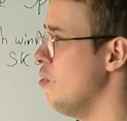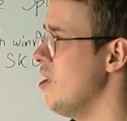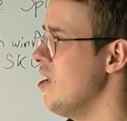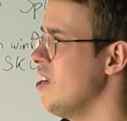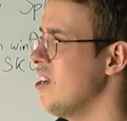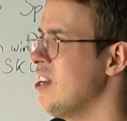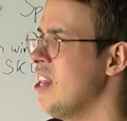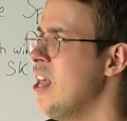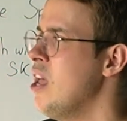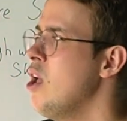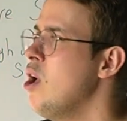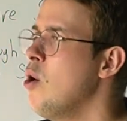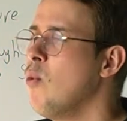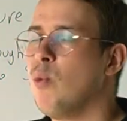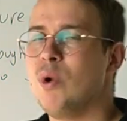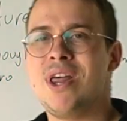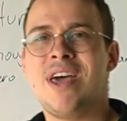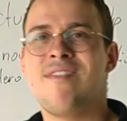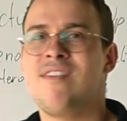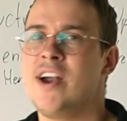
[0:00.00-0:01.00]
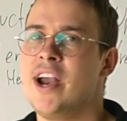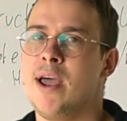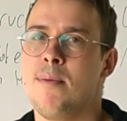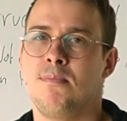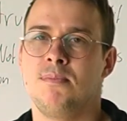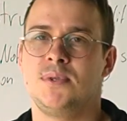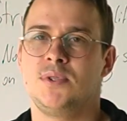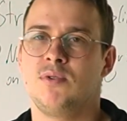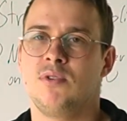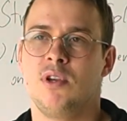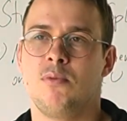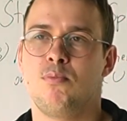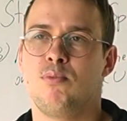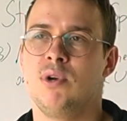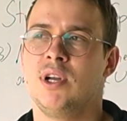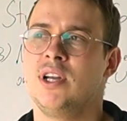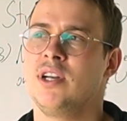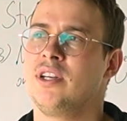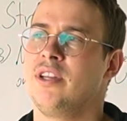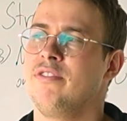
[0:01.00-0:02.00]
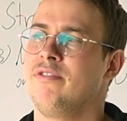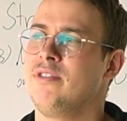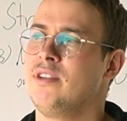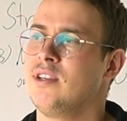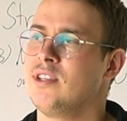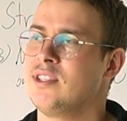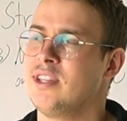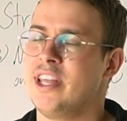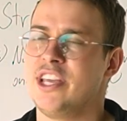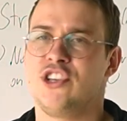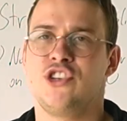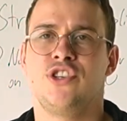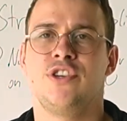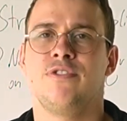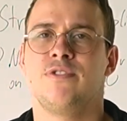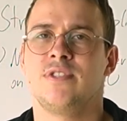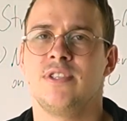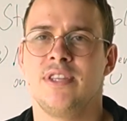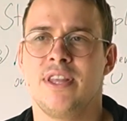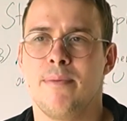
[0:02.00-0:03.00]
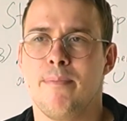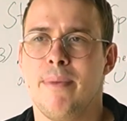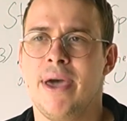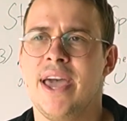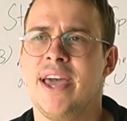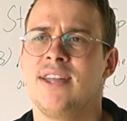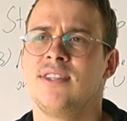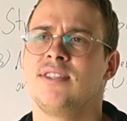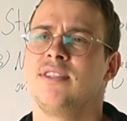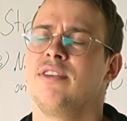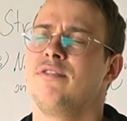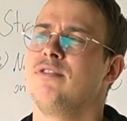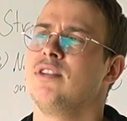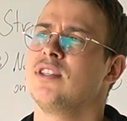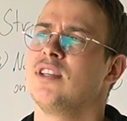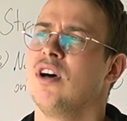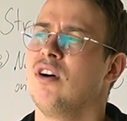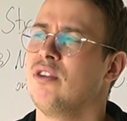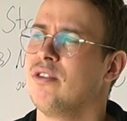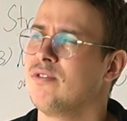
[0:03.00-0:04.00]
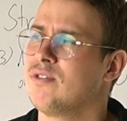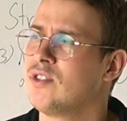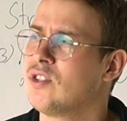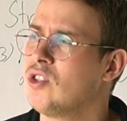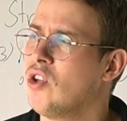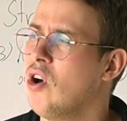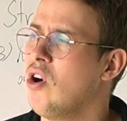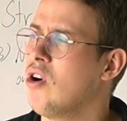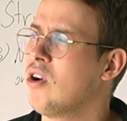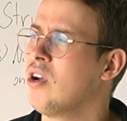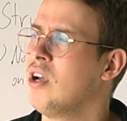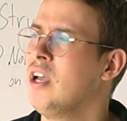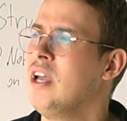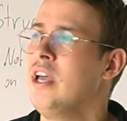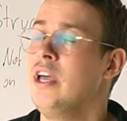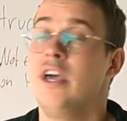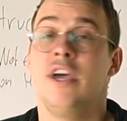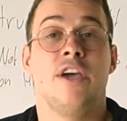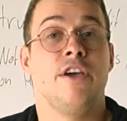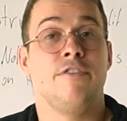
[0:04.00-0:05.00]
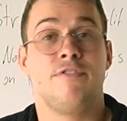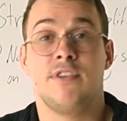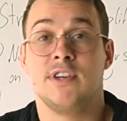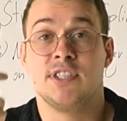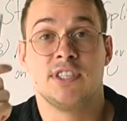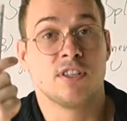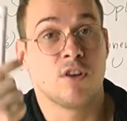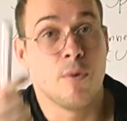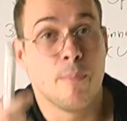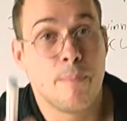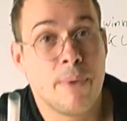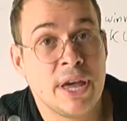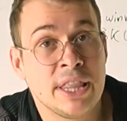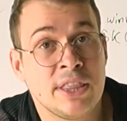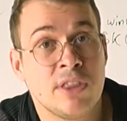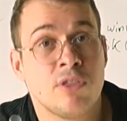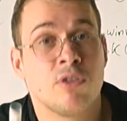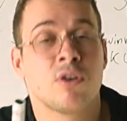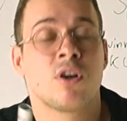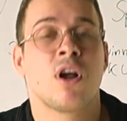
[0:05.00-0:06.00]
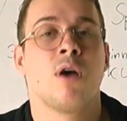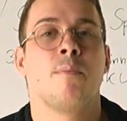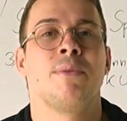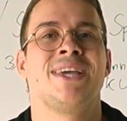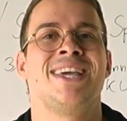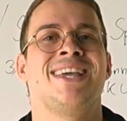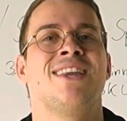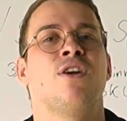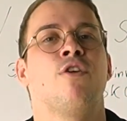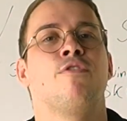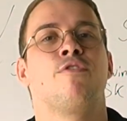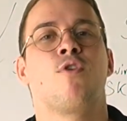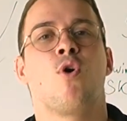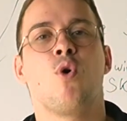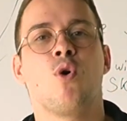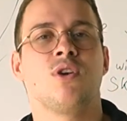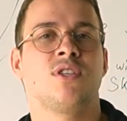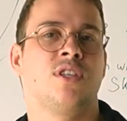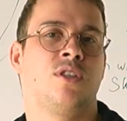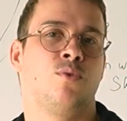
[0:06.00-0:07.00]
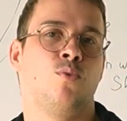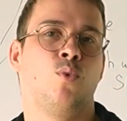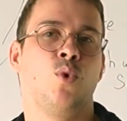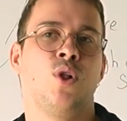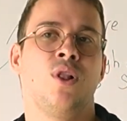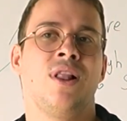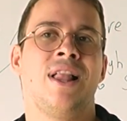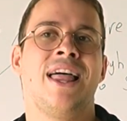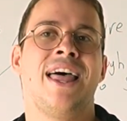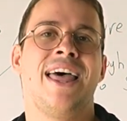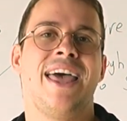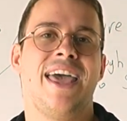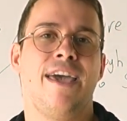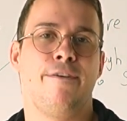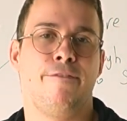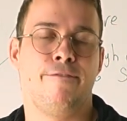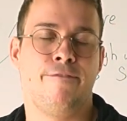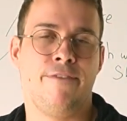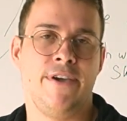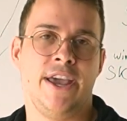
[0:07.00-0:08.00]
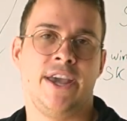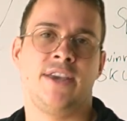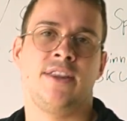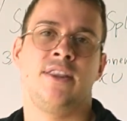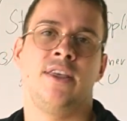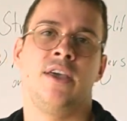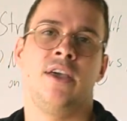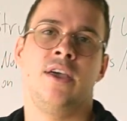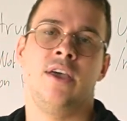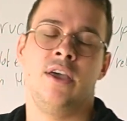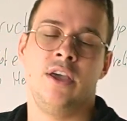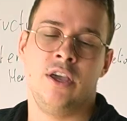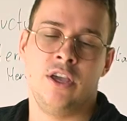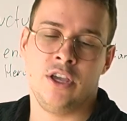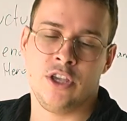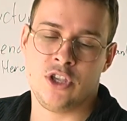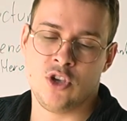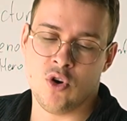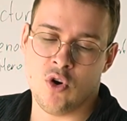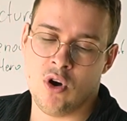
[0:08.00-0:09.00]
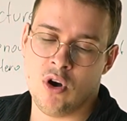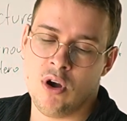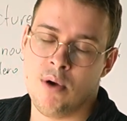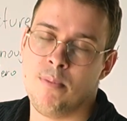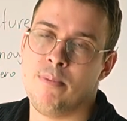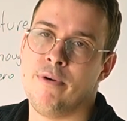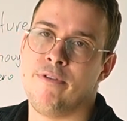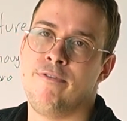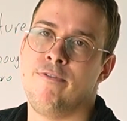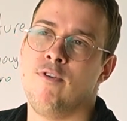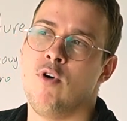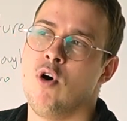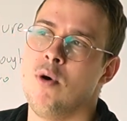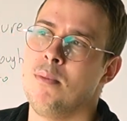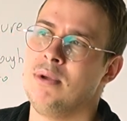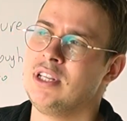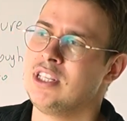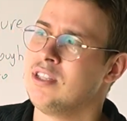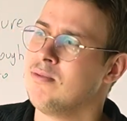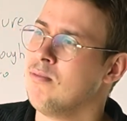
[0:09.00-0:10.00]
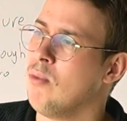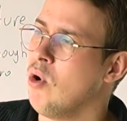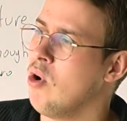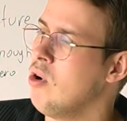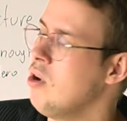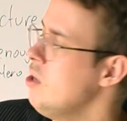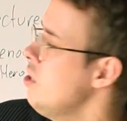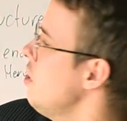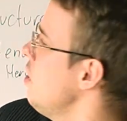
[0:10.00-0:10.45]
product, whatever happens to the product, if there's shifts in demands, if it's out of stock, if there's a competitor coming in, of course that will affect your performance more